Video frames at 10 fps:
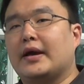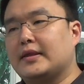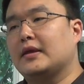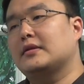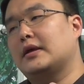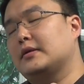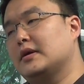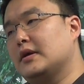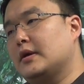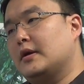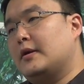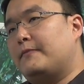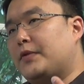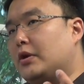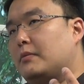I think that,
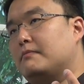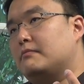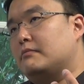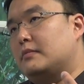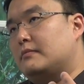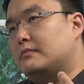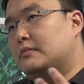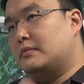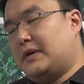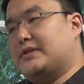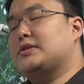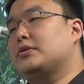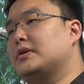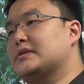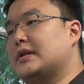you know, my
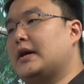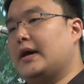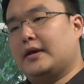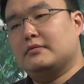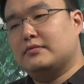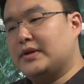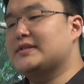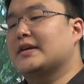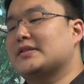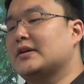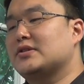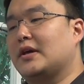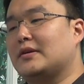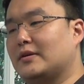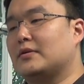students and we sat down
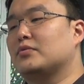together in a